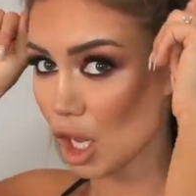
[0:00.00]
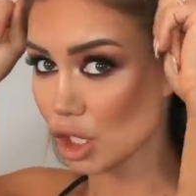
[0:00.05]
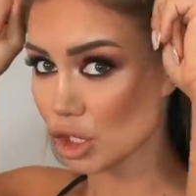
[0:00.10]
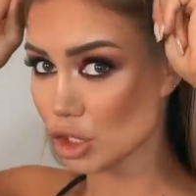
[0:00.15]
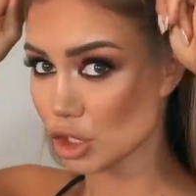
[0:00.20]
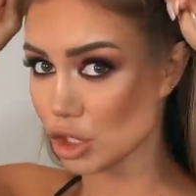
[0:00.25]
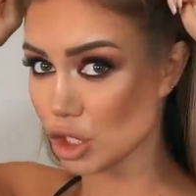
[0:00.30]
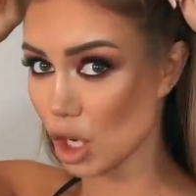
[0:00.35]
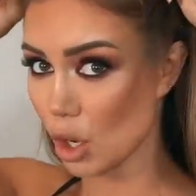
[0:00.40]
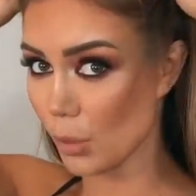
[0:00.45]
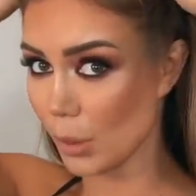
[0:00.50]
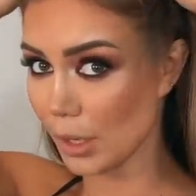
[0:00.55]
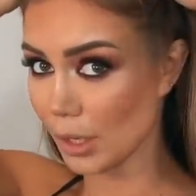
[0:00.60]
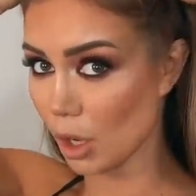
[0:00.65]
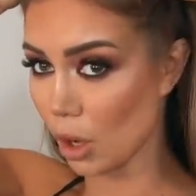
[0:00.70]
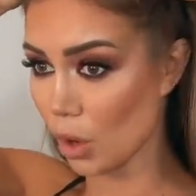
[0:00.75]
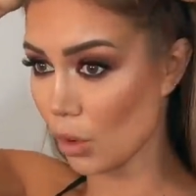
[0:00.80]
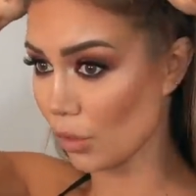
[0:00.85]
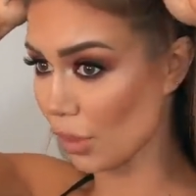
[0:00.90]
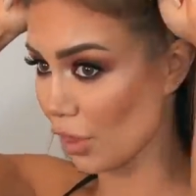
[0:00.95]

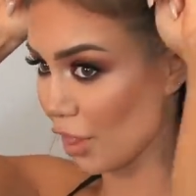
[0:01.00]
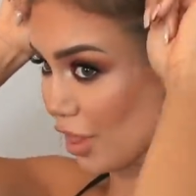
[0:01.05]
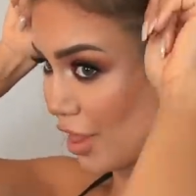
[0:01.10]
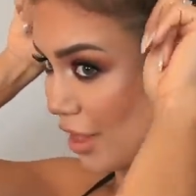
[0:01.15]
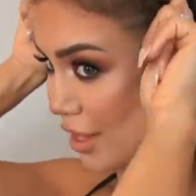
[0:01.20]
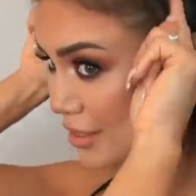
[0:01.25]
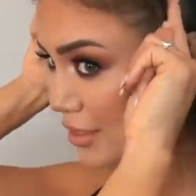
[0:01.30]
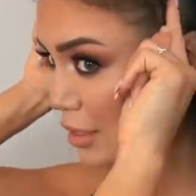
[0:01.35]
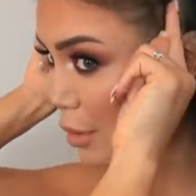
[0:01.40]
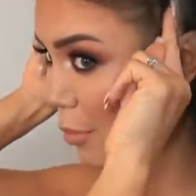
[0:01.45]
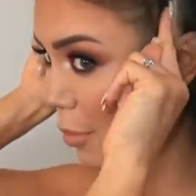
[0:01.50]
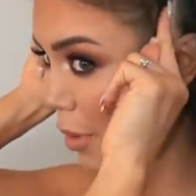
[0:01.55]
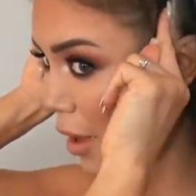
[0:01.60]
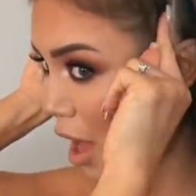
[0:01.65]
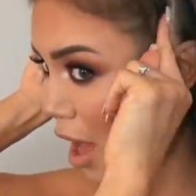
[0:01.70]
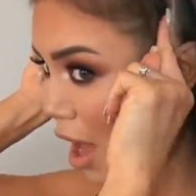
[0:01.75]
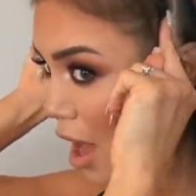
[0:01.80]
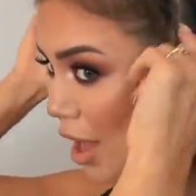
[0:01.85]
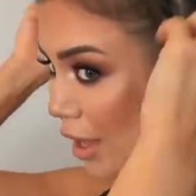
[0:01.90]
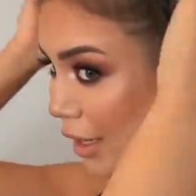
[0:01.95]
showing on this
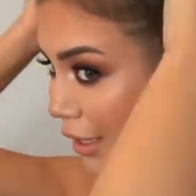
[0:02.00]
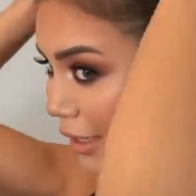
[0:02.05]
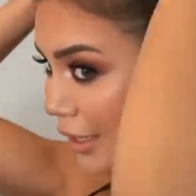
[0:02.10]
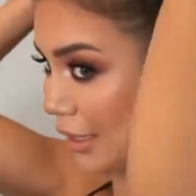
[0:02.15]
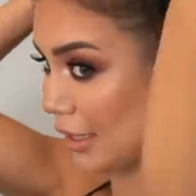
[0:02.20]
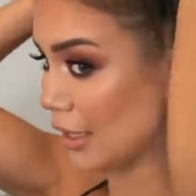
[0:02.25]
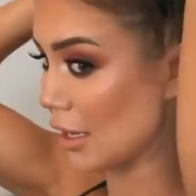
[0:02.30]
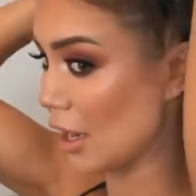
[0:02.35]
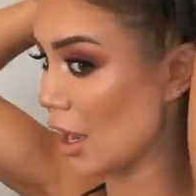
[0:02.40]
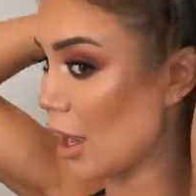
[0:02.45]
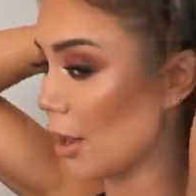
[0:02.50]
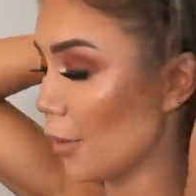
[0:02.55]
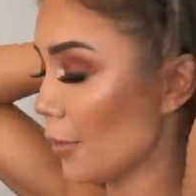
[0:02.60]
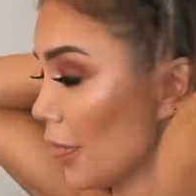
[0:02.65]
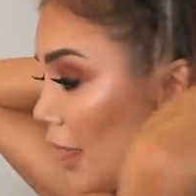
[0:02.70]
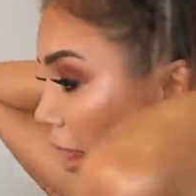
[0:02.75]
part here.